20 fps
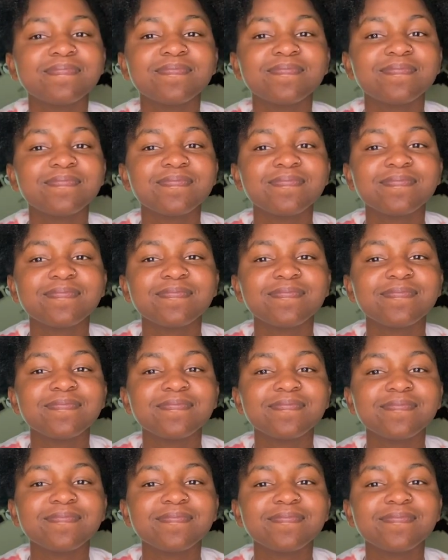I guess it's
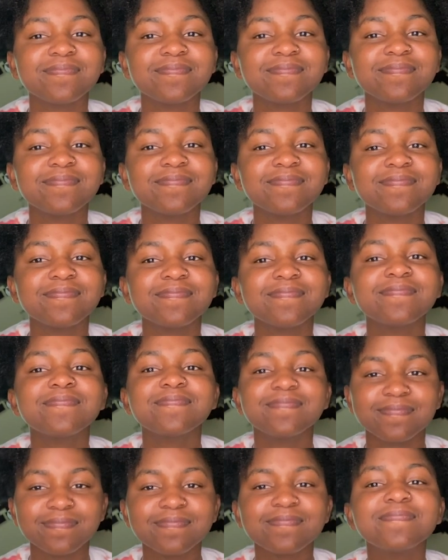not it. That shit's
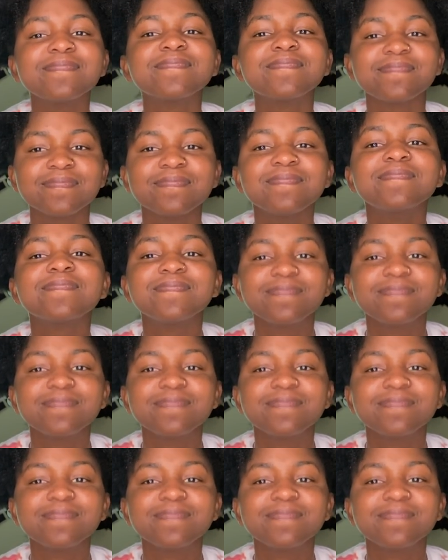not it.